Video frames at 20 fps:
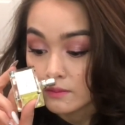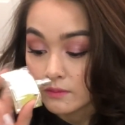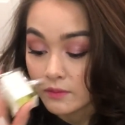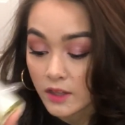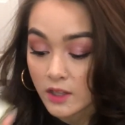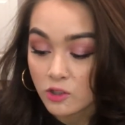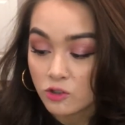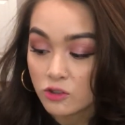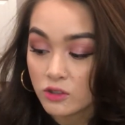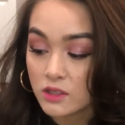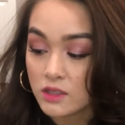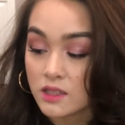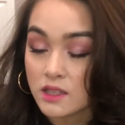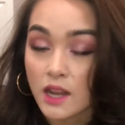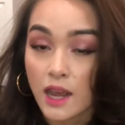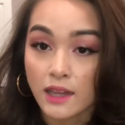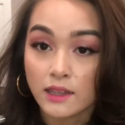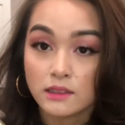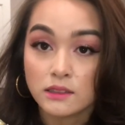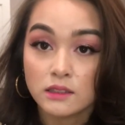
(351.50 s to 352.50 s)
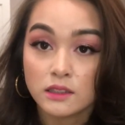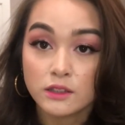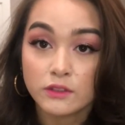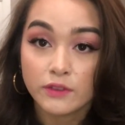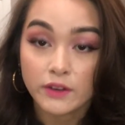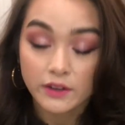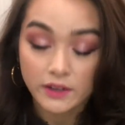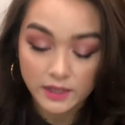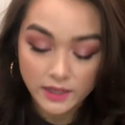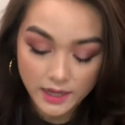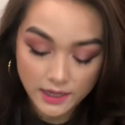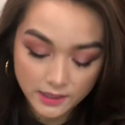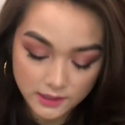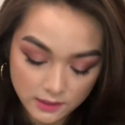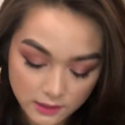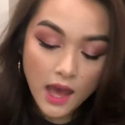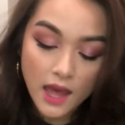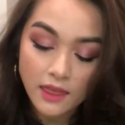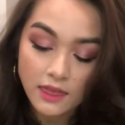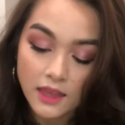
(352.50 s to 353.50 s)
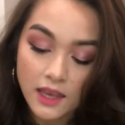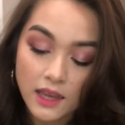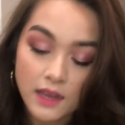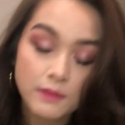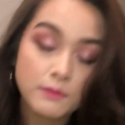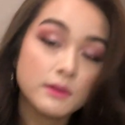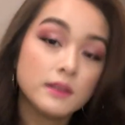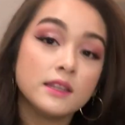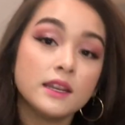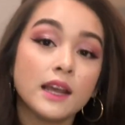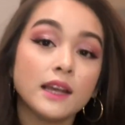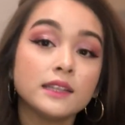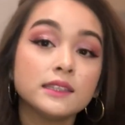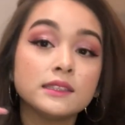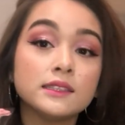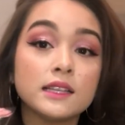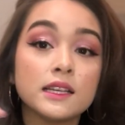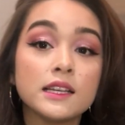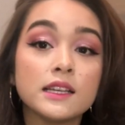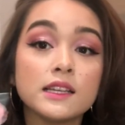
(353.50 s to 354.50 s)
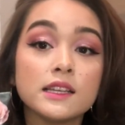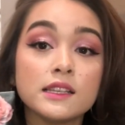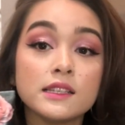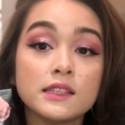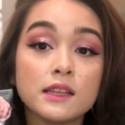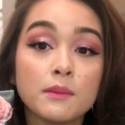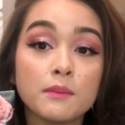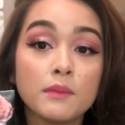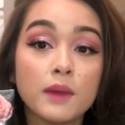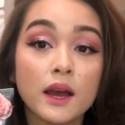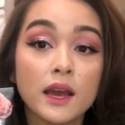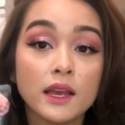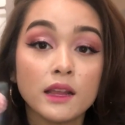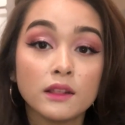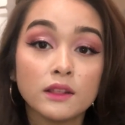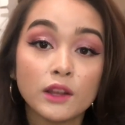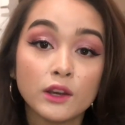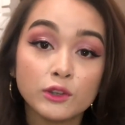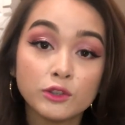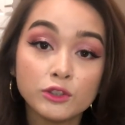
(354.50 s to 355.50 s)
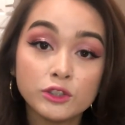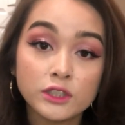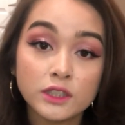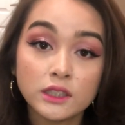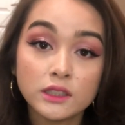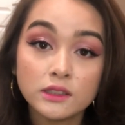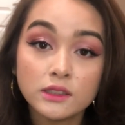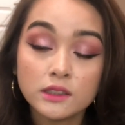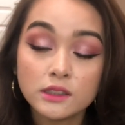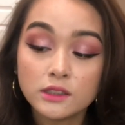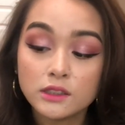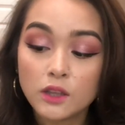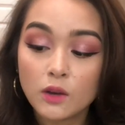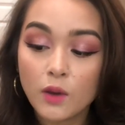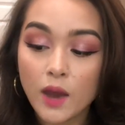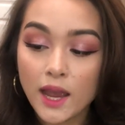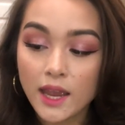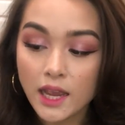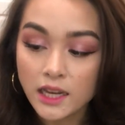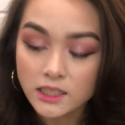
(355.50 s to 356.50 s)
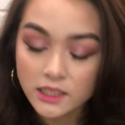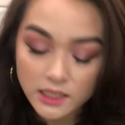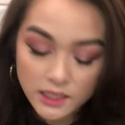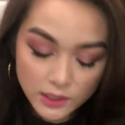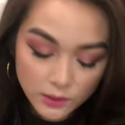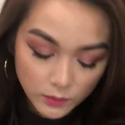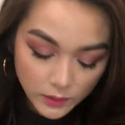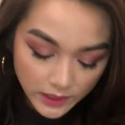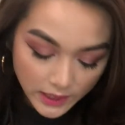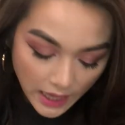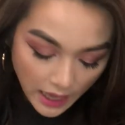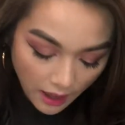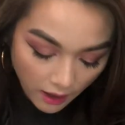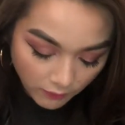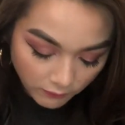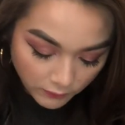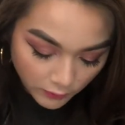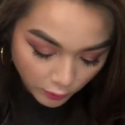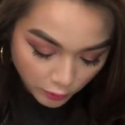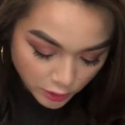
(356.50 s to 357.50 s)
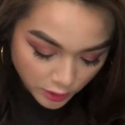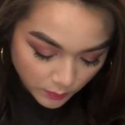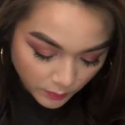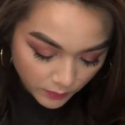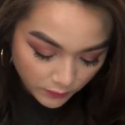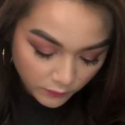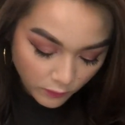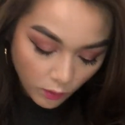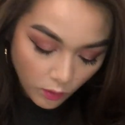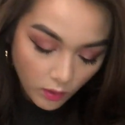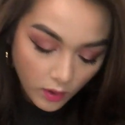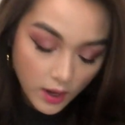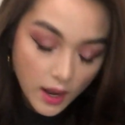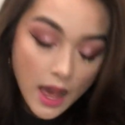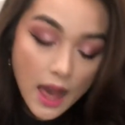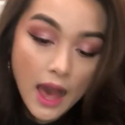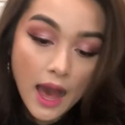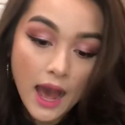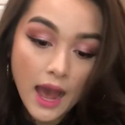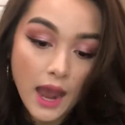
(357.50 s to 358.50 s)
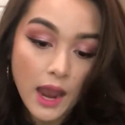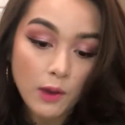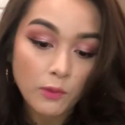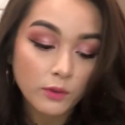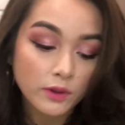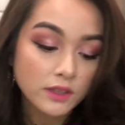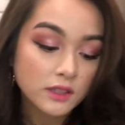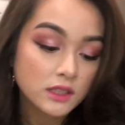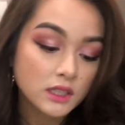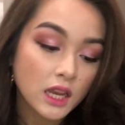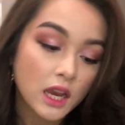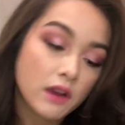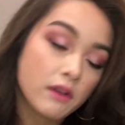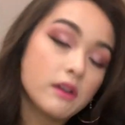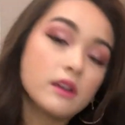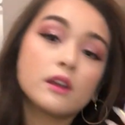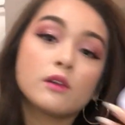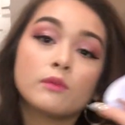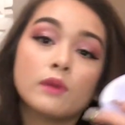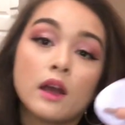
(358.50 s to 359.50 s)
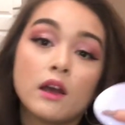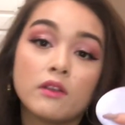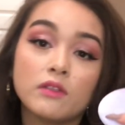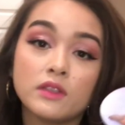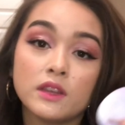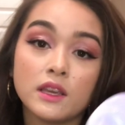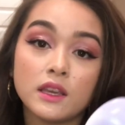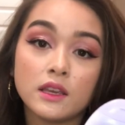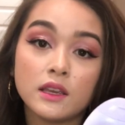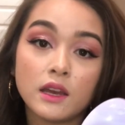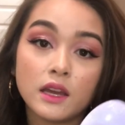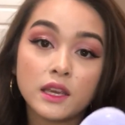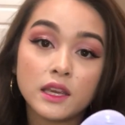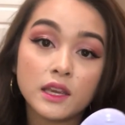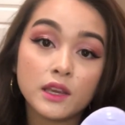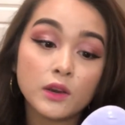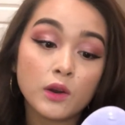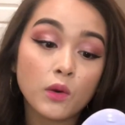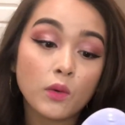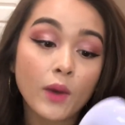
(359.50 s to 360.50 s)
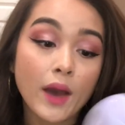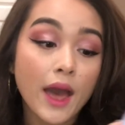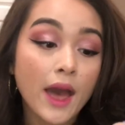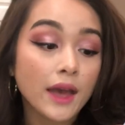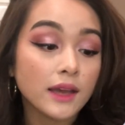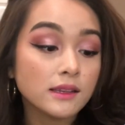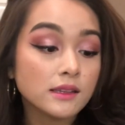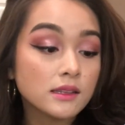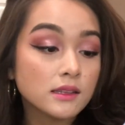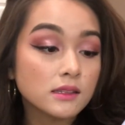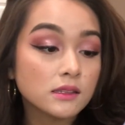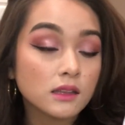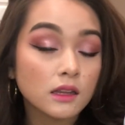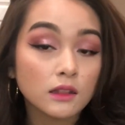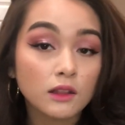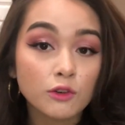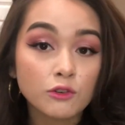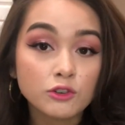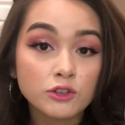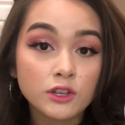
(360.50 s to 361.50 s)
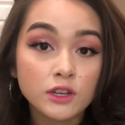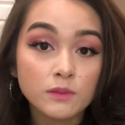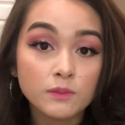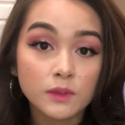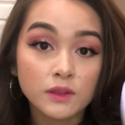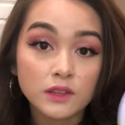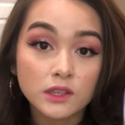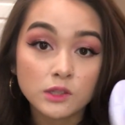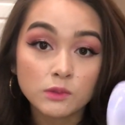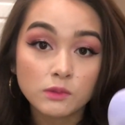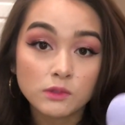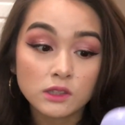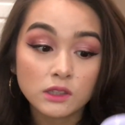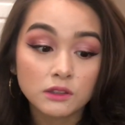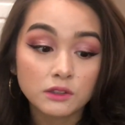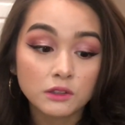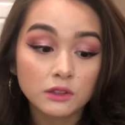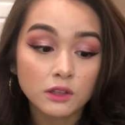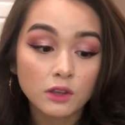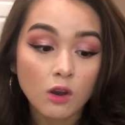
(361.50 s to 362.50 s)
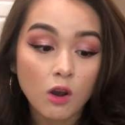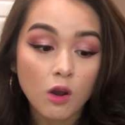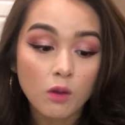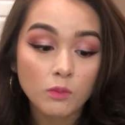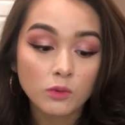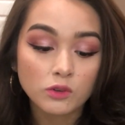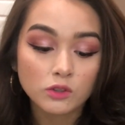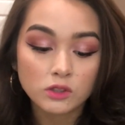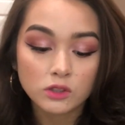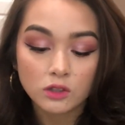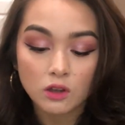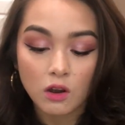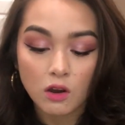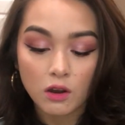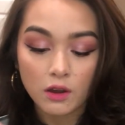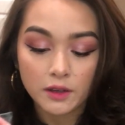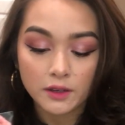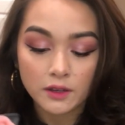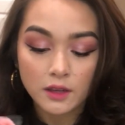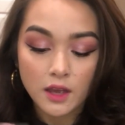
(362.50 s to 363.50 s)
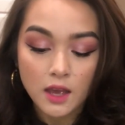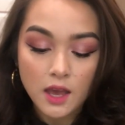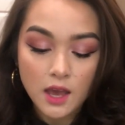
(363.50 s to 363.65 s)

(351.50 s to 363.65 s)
It's just nice. It's very nice. And then next is my lotion. So I actually didn't really have lotion before. I was carrying around the EOS lotion, but this one's literally almost gone.